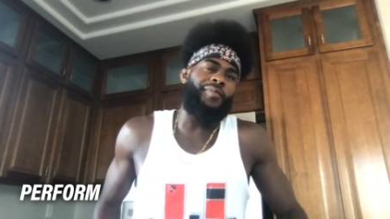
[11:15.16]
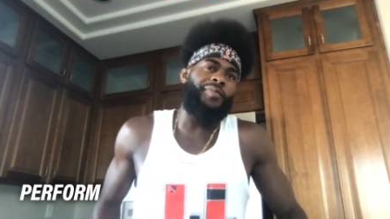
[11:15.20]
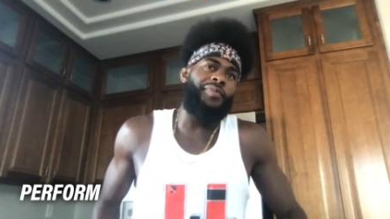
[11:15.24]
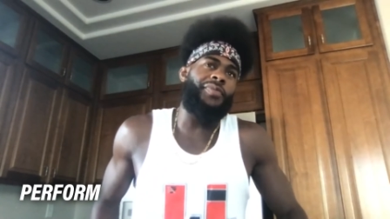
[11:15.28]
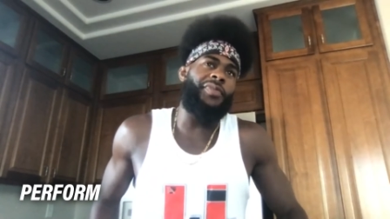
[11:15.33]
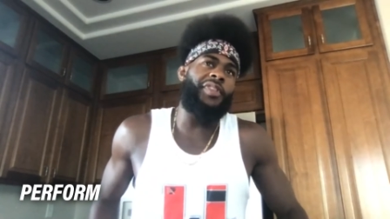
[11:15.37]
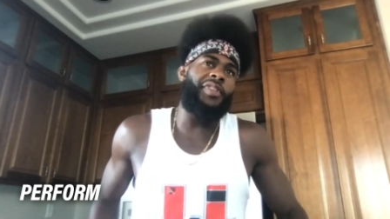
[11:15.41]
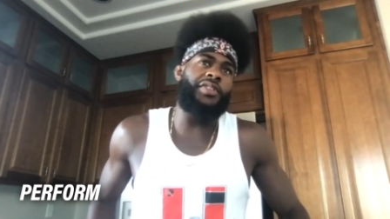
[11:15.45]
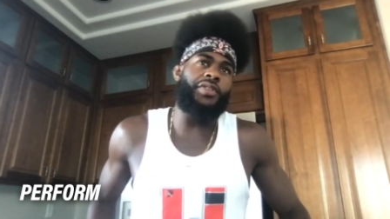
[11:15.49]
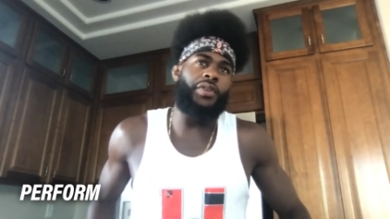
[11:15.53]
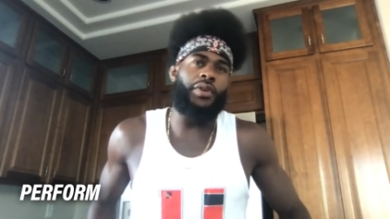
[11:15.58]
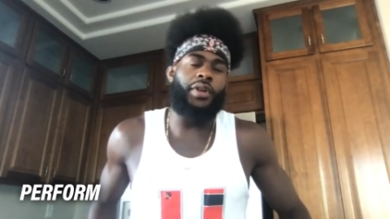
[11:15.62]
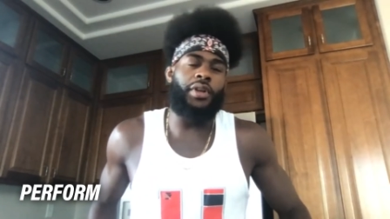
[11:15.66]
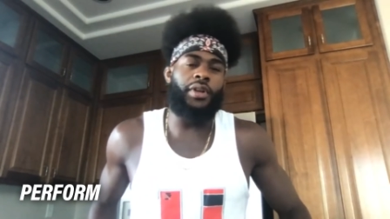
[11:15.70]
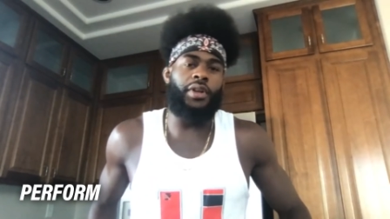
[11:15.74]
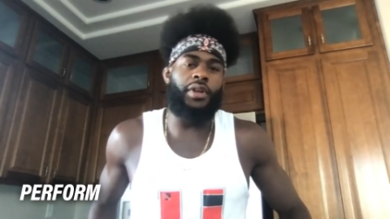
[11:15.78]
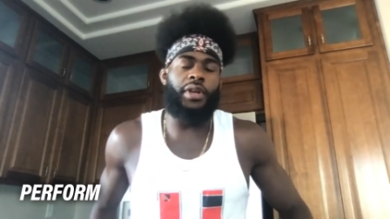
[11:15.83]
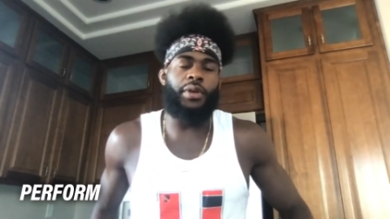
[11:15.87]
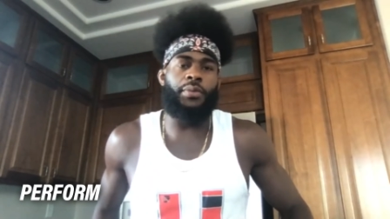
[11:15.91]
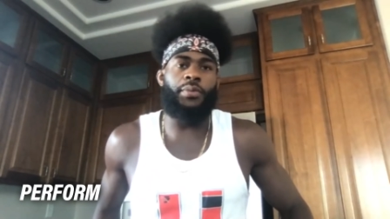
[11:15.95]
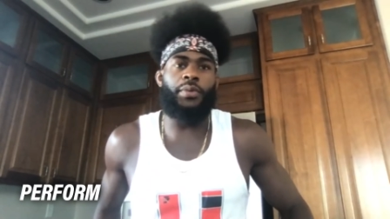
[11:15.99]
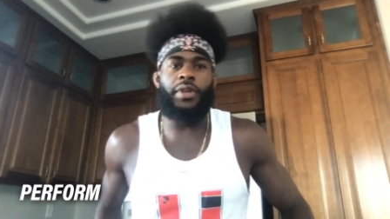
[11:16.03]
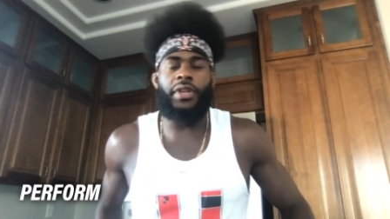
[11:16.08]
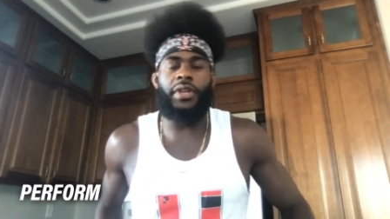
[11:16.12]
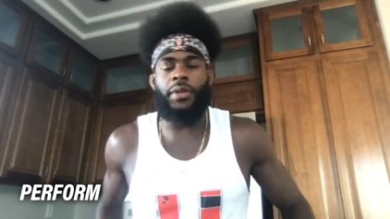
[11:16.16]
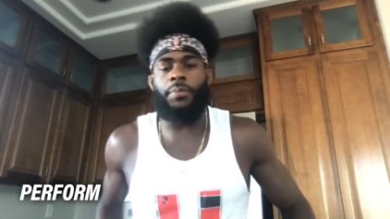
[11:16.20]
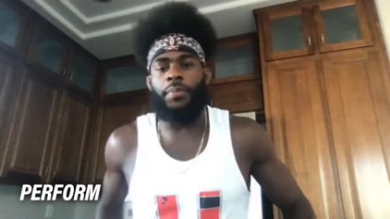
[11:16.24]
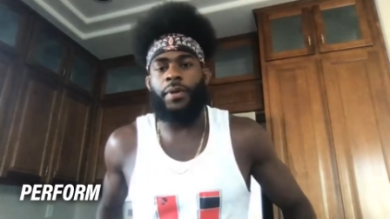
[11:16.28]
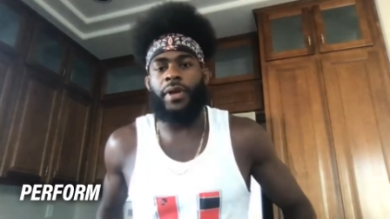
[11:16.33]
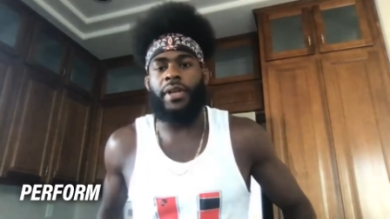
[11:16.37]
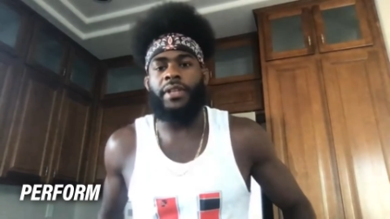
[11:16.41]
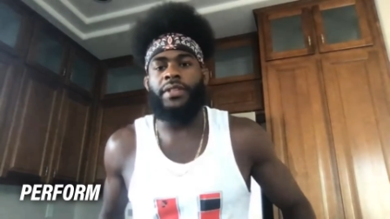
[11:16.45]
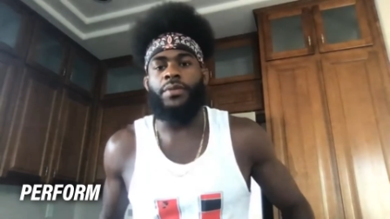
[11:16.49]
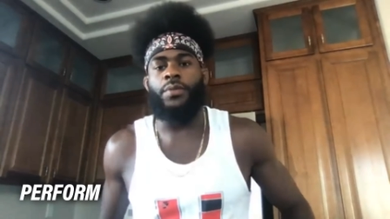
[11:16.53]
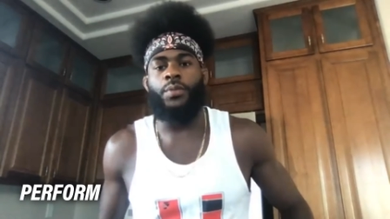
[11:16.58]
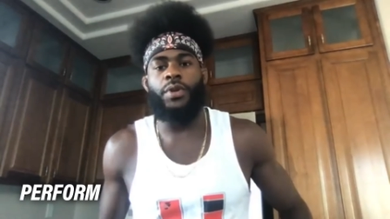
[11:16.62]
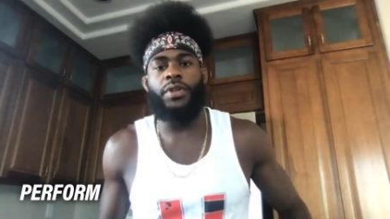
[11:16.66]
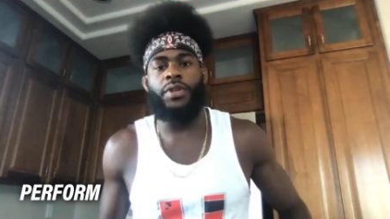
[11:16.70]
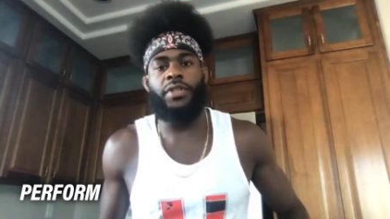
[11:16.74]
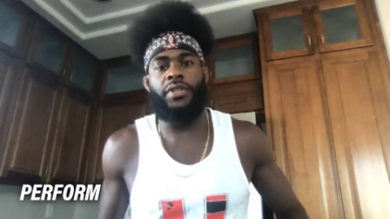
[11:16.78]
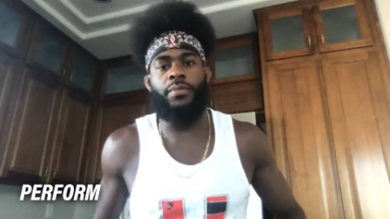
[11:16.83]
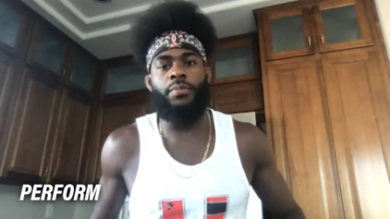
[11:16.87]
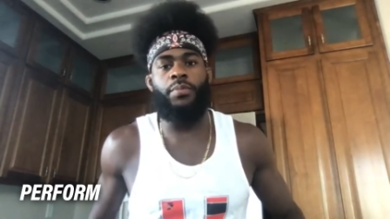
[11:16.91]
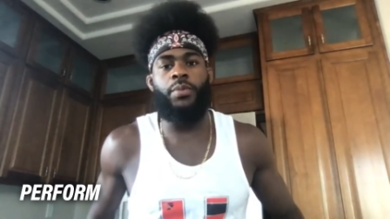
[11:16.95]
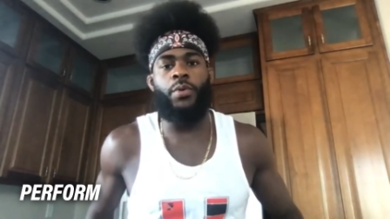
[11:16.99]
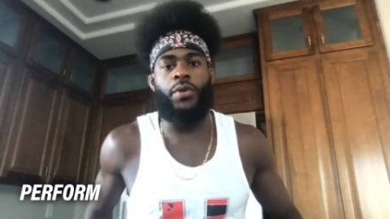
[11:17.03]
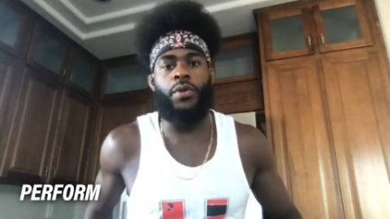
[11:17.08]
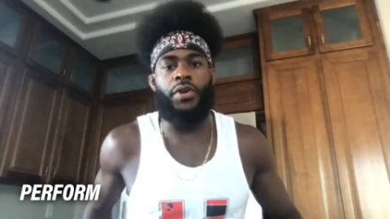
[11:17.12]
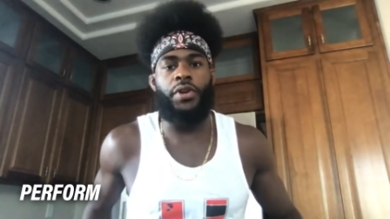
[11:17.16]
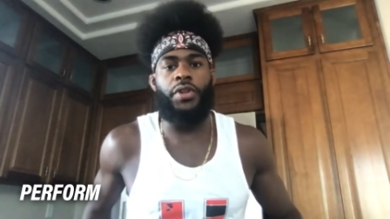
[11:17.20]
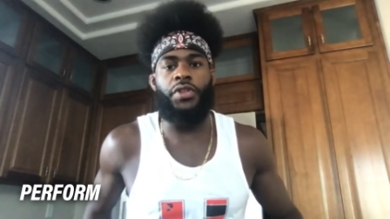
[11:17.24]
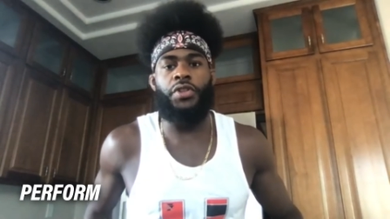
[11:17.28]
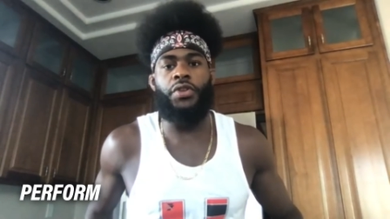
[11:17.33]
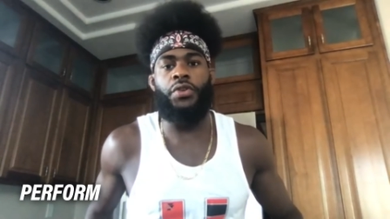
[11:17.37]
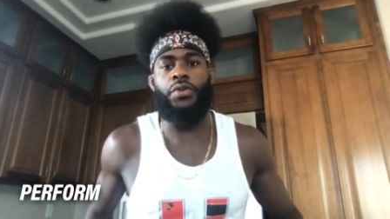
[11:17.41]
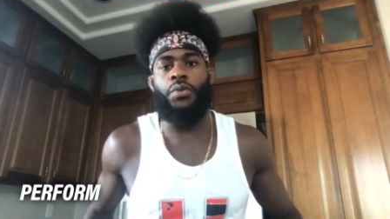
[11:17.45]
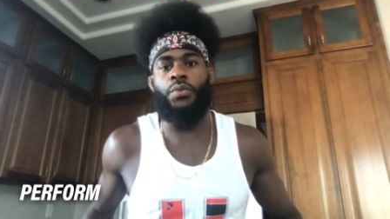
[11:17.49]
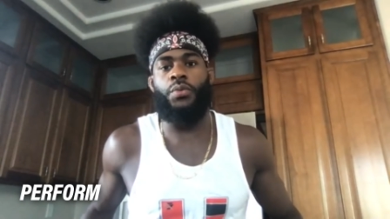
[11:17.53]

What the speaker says: So it really depends on what's important to you.